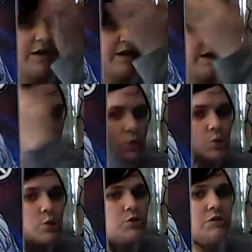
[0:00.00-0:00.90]
but it's
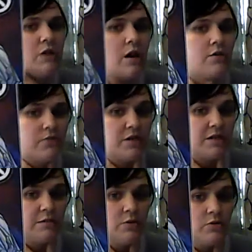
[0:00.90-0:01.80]
usually not
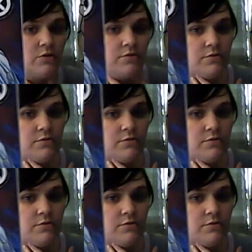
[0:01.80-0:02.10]
unreasonable.